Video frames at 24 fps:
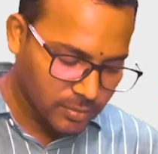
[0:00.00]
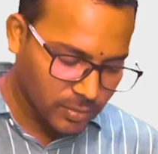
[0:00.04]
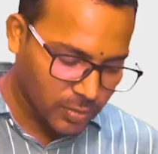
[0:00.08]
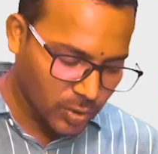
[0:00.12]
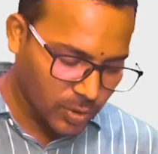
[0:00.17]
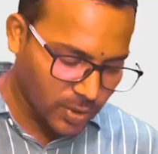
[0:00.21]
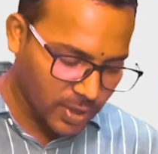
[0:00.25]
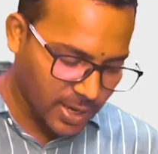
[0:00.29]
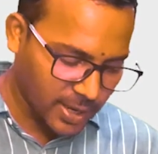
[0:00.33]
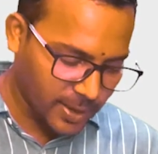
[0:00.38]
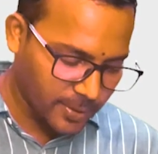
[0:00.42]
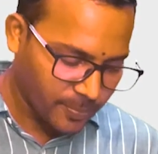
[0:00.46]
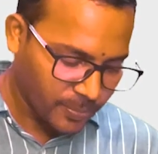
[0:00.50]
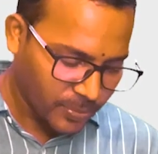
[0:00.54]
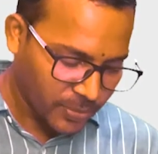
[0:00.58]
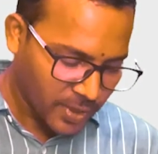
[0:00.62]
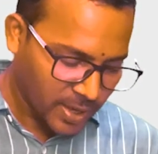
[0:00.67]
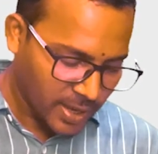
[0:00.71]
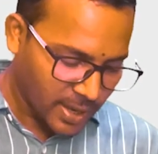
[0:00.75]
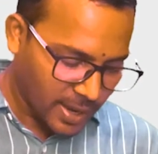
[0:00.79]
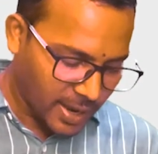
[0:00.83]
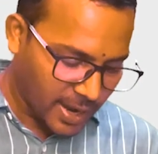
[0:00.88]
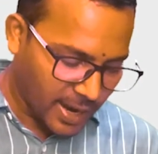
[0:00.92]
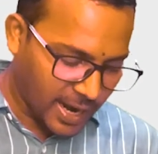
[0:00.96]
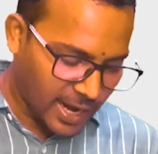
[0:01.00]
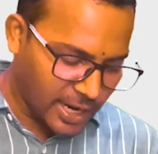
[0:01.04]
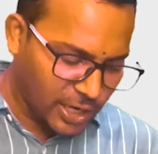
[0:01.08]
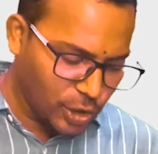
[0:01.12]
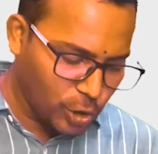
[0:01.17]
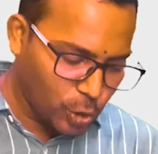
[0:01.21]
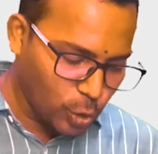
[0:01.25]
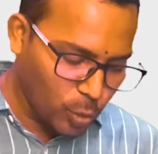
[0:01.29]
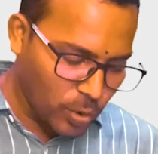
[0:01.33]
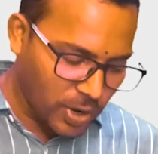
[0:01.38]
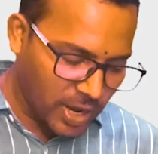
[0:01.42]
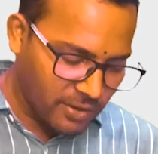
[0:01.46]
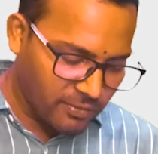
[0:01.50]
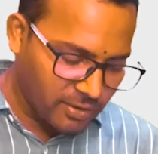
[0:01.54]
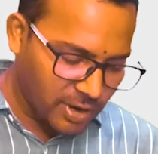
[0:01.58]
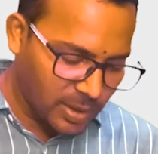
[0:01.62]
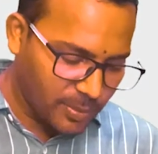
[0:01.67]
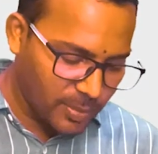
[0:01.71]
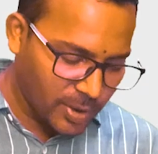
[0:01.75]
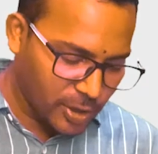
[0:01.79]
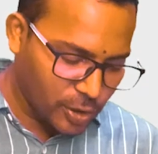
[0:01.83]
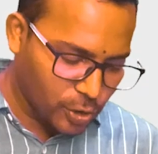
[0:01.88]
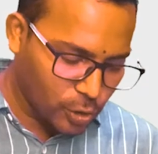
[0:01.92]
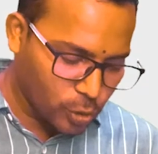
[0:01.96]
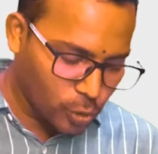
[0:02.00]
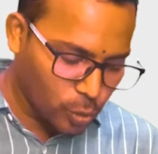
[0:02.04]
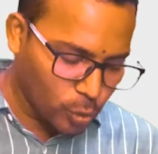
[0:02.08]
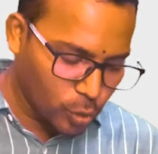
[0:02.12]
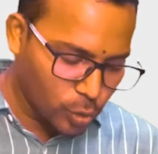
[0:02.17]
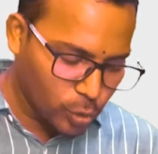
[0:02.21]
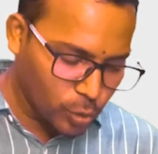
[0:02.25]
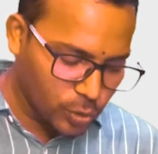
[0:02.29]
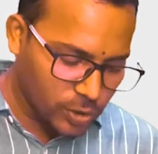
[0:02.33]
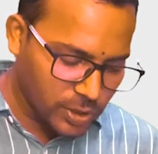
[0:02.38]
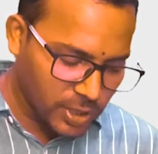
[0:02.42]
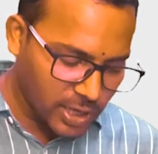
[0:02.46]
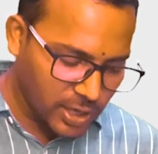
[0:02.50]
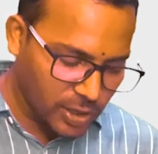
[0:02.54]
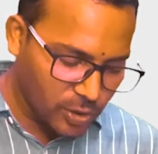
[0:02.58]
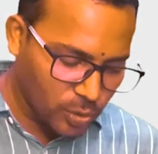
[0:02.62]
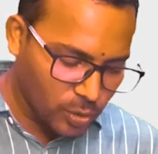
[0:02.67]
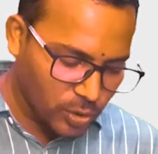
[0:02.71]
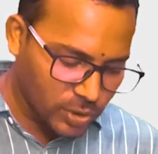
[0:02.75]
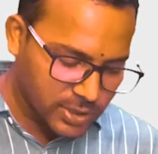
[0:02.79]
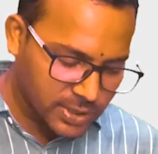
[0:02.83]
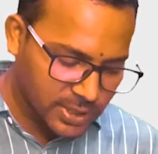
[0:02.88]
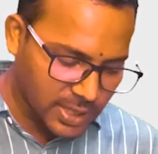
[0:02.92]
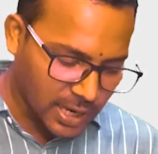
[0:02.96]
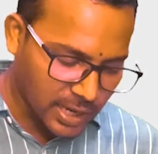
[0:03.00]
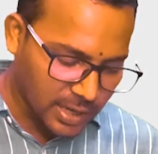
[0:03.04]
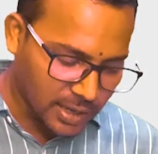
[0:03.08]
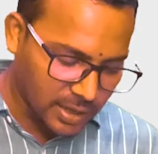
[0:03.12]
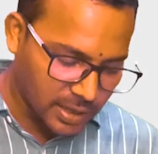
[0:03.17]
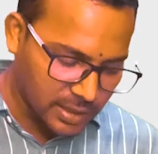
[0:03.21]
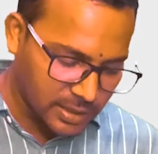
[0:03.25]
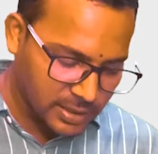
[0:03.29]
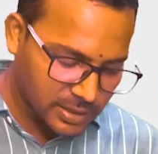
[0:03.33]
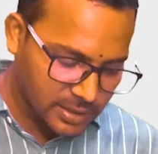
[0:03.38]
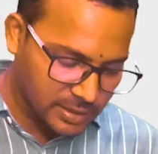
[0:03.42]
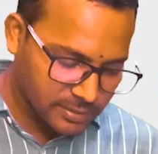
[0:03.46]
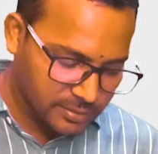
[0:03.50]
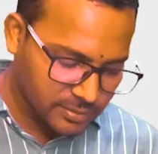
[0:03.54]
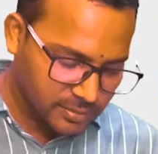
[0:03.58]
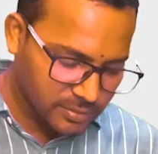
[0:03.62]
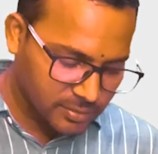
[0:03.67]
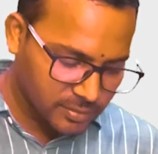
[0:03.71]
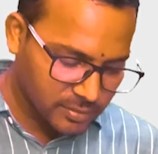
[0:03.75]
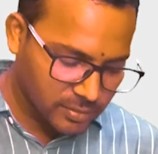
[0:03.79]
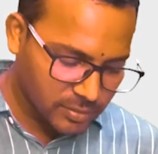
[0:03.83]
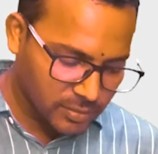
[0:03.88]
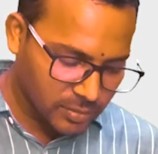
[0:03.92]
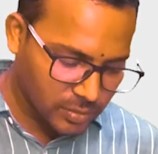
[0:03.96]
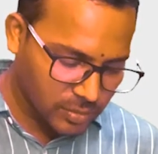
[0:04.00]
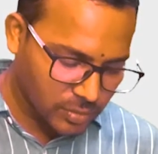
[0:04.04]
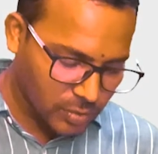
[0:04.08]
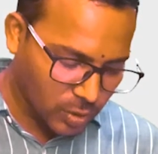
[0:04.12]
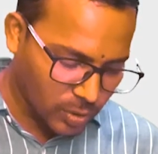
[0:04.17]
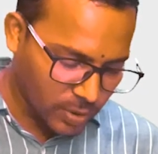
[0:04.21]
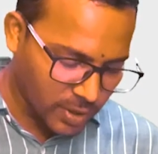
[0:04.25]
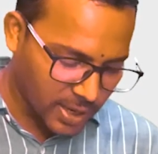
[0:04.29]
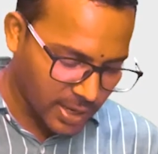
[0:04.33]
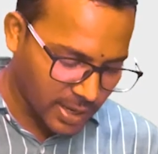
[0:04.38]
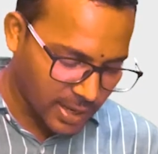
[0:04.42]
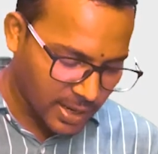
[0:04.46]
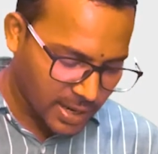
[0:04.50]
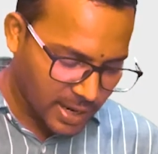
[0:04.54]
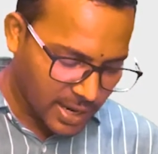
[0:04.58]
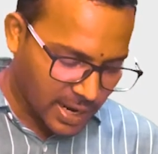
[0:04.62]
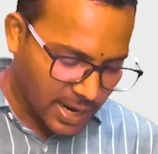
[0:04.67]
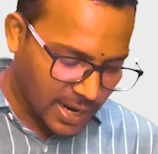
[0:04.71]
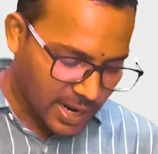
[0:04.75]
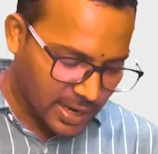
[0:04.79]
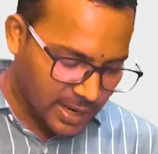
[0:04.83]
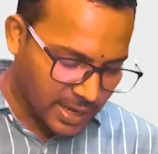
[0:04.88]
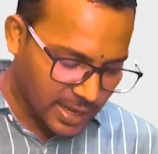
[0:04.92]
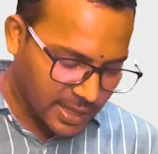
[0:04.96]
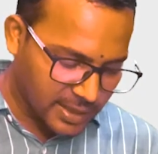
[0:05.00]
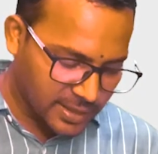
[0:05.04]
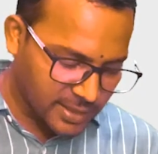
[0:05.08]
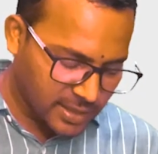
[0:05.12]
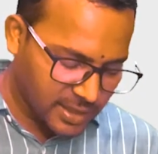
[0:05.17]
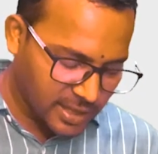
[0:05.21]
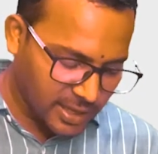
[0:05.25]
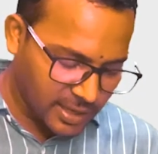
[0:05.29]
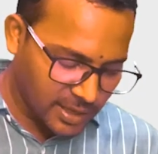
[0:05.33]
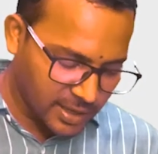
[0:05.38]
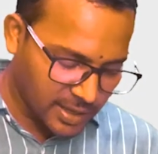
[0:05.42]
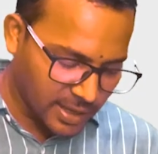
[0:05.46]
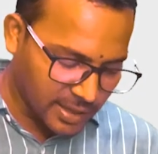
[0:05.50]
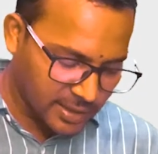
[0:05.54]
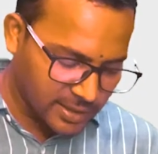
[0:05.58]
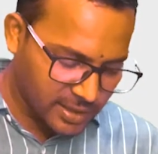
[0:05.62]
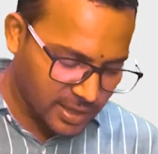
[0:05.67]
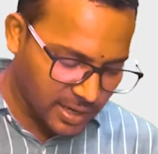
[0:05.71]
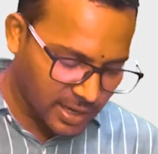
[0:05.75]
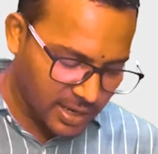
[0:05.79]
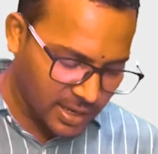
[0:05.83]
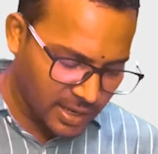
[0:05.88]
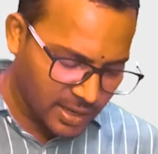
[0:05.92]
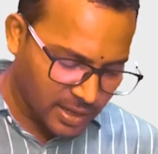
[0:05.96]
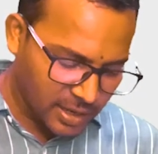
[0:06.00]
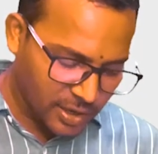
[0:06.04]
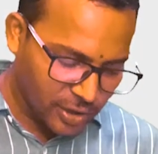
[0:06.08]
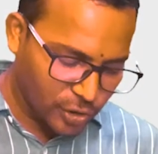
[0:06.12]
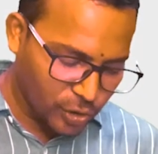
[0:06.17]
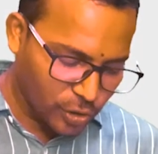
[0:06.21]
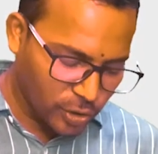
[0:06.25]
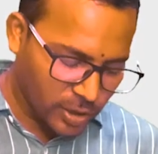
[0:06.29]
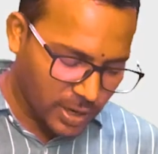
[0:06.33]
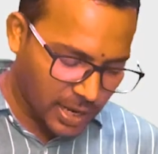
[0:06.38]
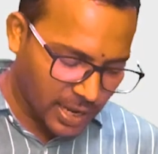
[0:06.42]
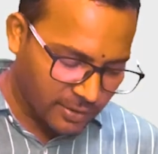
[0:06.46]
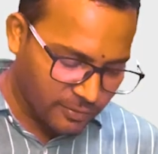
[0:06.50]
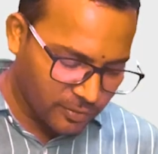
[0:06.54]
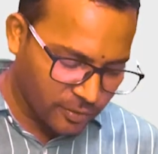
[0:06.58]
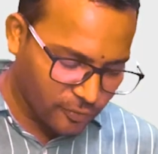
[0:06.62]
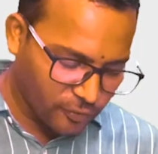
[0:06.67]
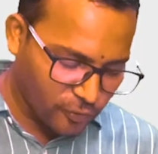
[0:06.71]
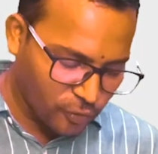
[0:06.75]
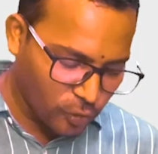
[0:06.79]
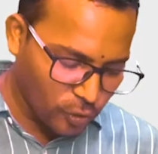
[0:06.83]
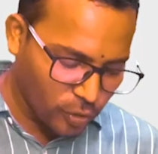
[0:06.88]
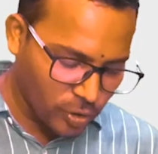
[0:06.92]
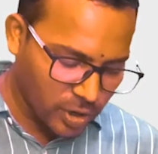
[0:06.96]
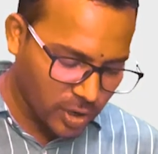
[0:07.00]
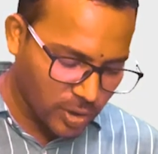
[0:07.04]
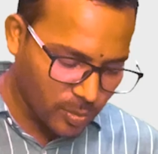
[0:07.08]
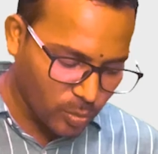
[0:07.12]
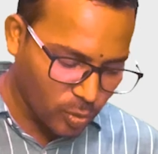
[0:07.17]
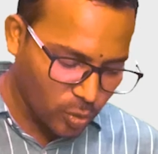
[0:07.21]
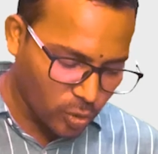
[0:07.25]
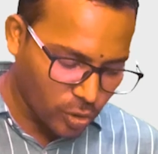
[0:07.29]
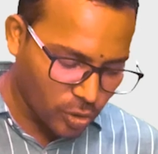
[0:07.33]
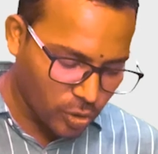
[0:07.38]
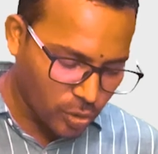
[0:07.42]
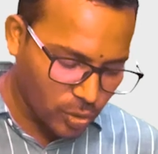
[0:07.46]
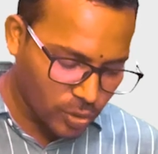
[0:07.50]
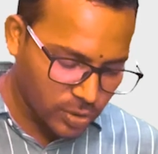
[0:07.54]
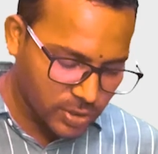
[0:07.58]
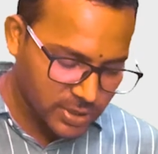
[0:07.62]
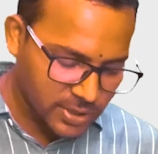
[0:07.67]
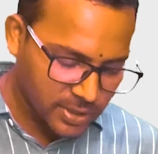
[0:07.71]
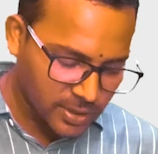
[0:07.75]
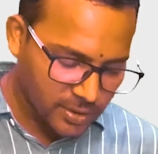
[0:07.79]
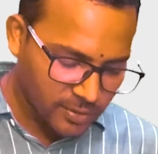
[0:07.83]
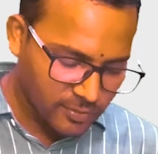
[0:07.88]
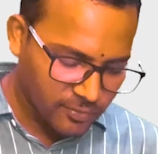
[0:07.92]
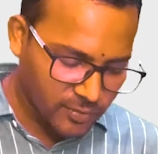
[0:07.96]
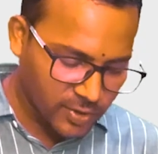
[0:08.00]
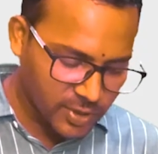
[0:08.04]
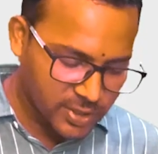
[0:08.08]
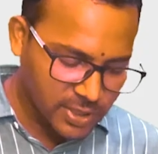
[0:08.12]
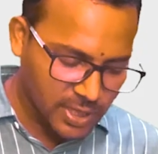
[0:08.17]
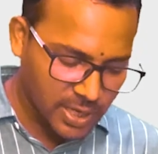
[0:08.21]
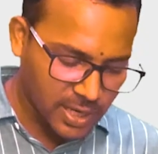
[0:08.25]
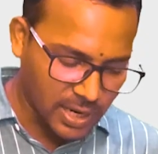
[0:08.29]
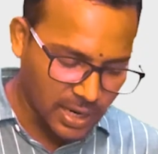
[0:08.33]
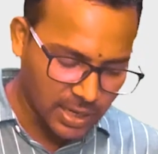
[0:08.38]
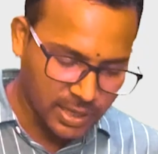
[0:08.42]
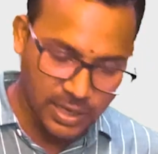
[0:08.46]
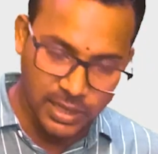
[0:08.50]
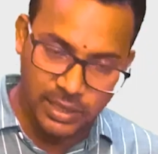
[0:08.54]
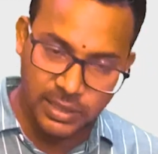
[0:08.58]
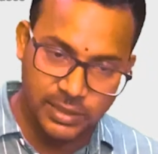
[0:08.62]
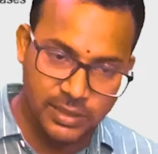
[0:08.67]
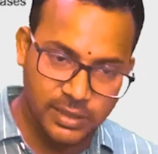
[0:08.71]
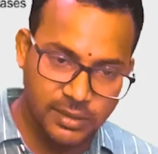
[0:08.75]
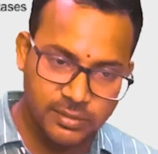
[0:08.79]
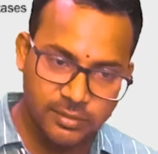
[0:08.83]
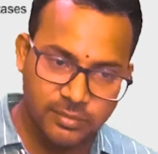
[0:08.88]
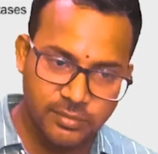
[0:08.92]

Okay, N2A will be 2 to 3 nodes occult. Okay, and N3 you'll have 4 or more nodes which are occult.